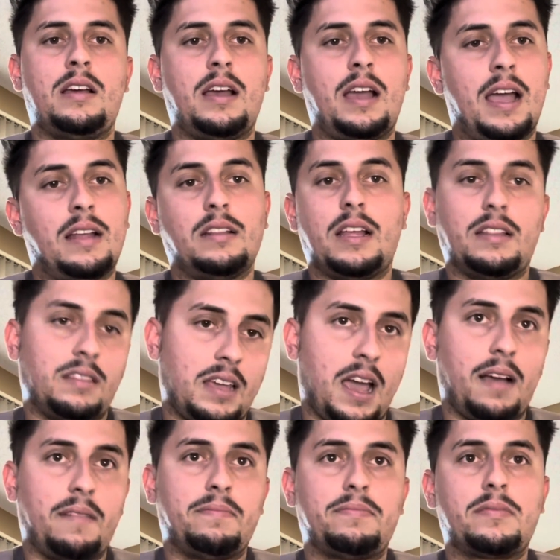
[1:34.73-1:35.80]
and then
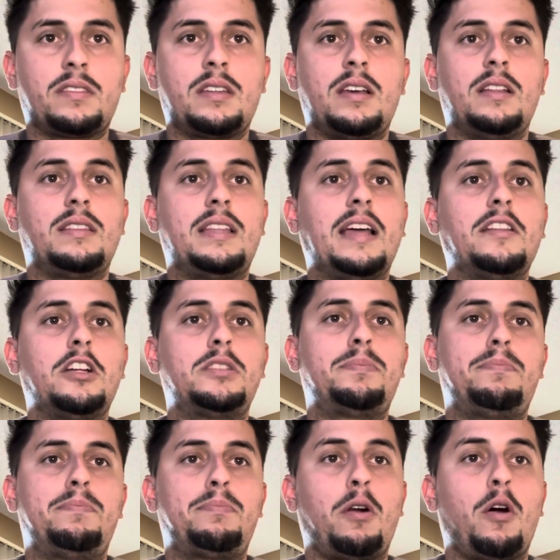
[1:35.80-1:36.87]
there's
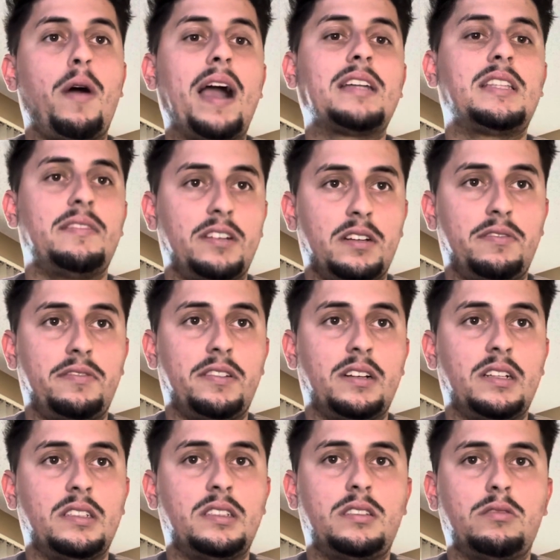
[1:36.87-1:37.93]
proactive
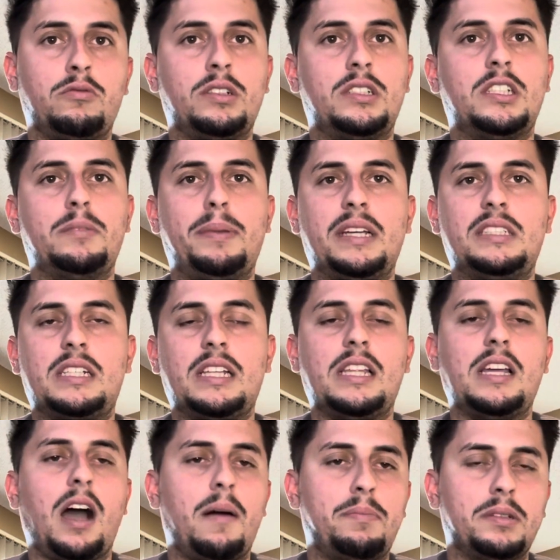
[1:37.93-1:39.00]
interference, which is basically the
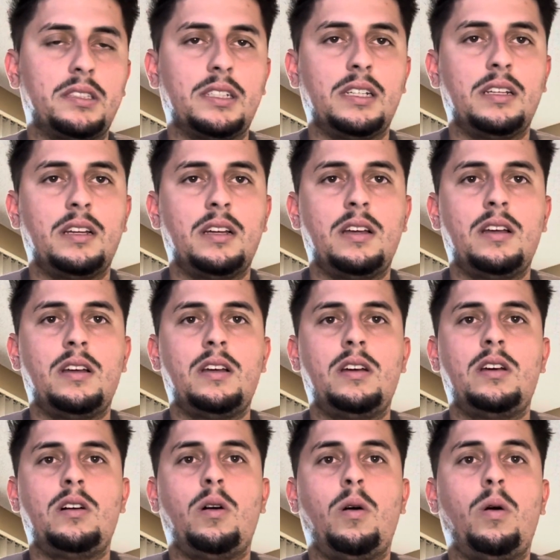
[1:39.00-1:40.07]
opposite.
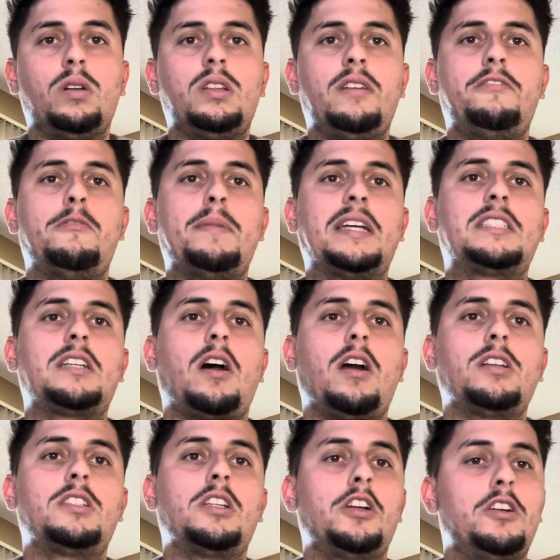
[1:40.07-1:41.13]
Old info makes it hard
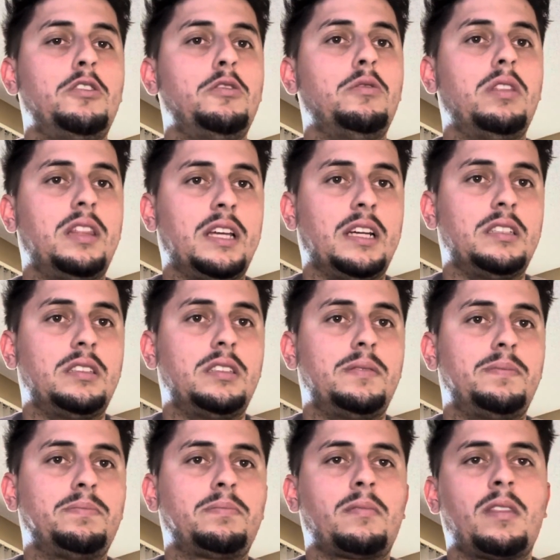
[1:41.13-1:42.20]
to learn new things.
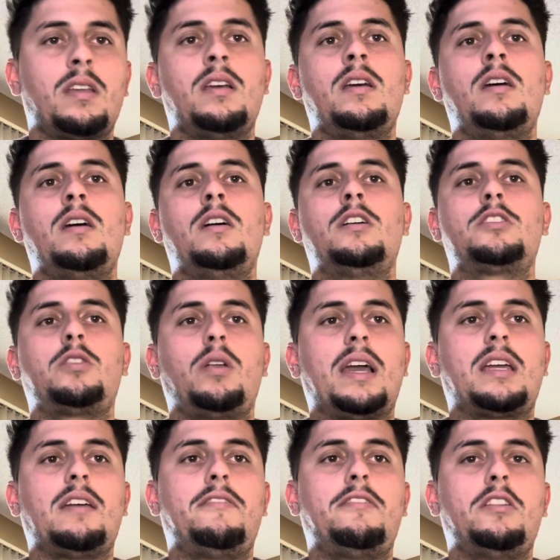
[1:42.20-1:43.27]
So
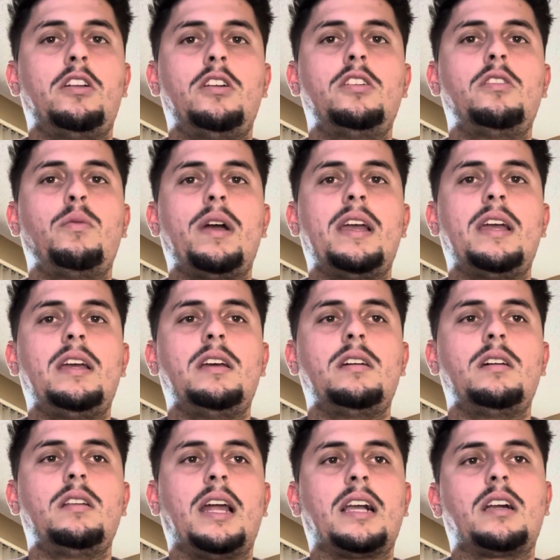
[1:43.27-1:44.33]
like if you learned a way
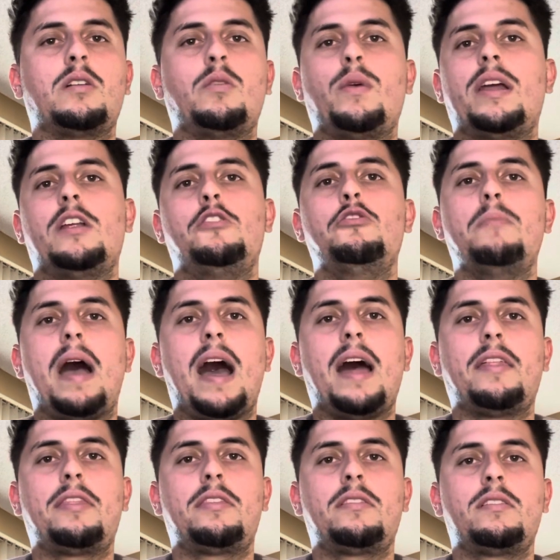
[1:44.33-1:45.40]
to do
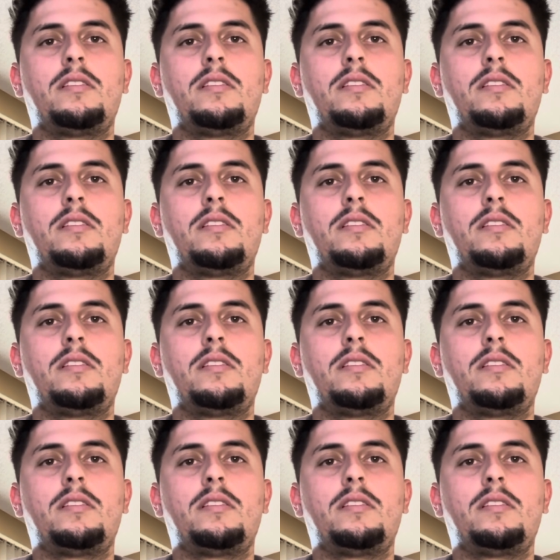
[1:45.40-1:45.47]
math